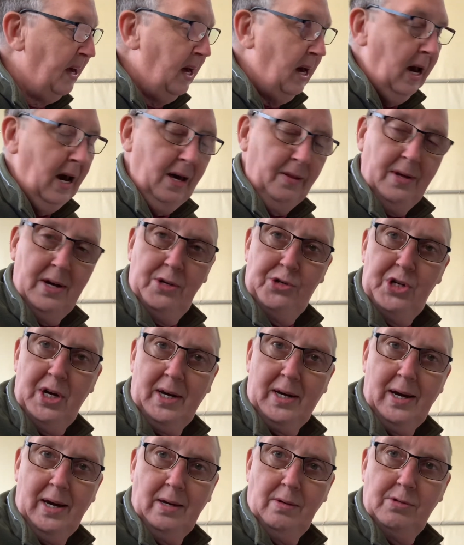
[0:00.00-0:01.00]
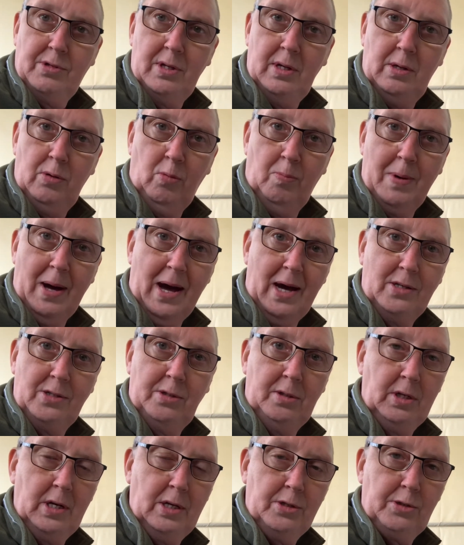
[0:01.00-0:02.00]
at their checkouts in little bags,
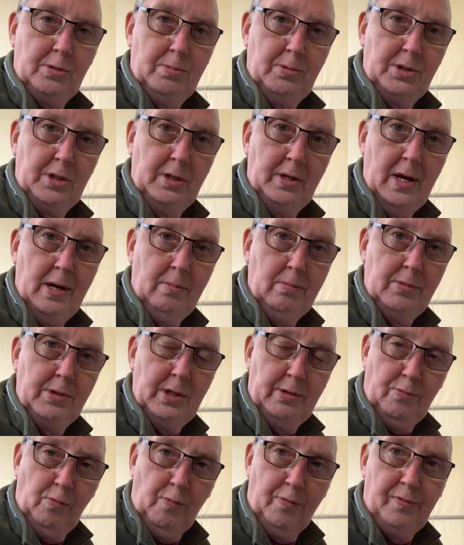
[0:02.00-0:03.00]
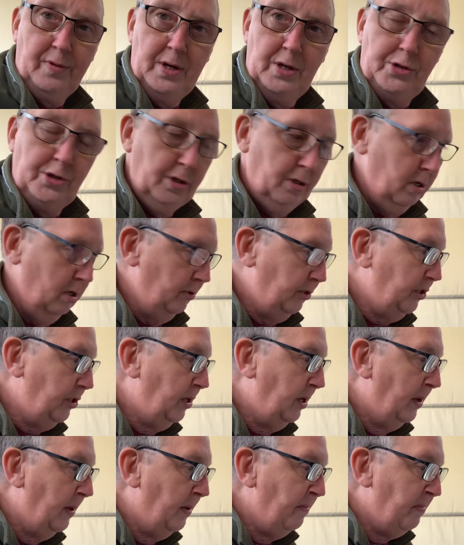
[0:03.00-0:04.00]
and customers can help. So all free of charge,
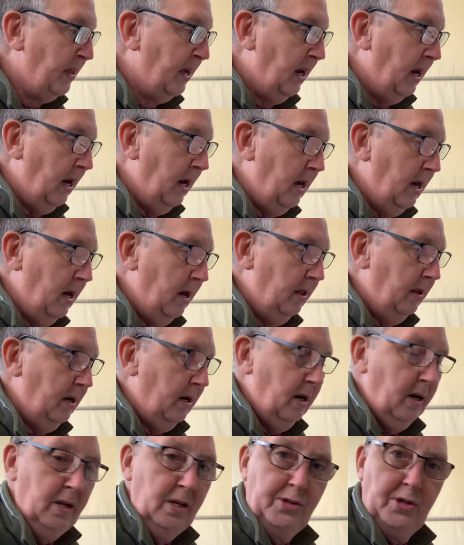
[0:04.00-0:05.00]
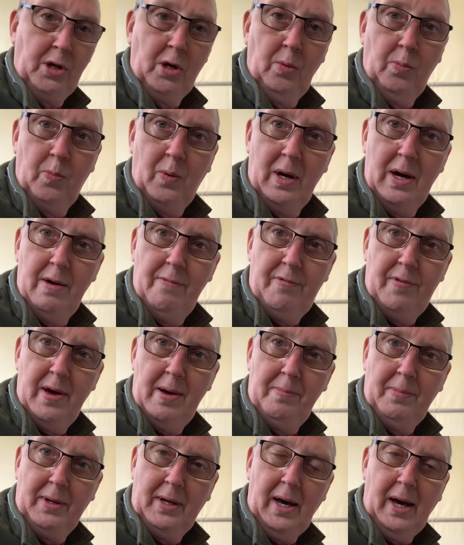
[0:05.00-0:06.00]
and it's a good way of
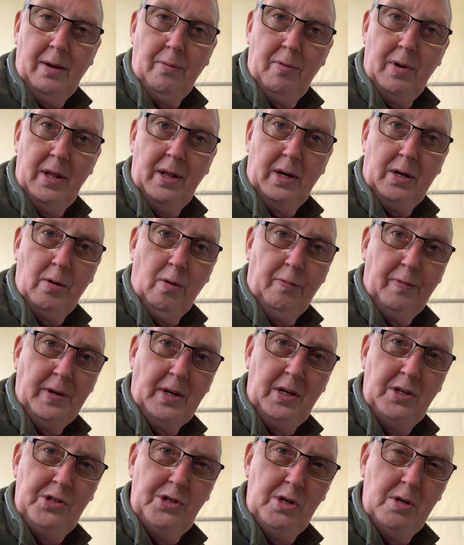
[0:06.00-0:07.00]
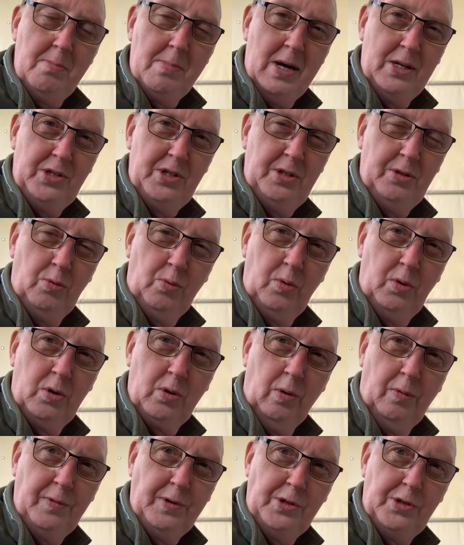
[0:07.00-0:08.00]
them getting rid of their coffee. Could you imagine all the
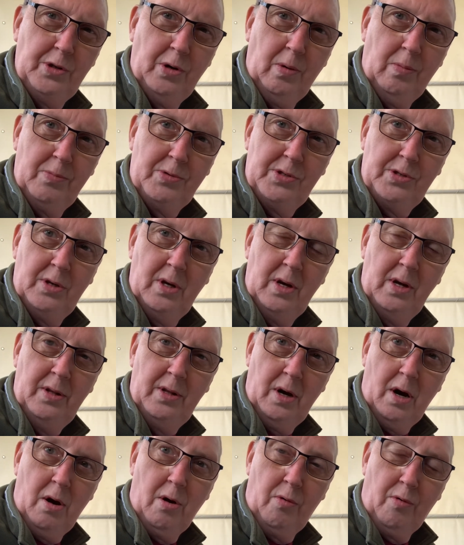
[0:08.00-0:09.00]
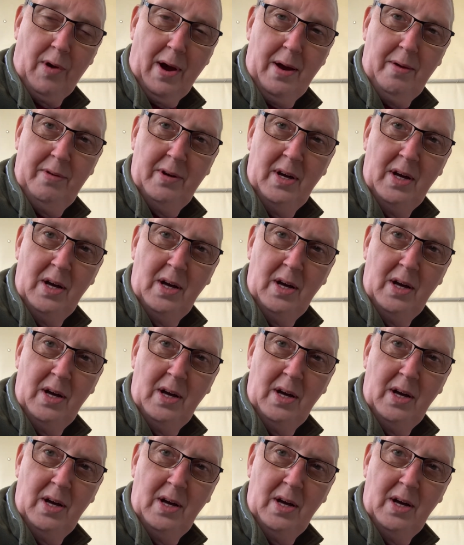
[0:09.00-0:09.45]
coffee shops that are around?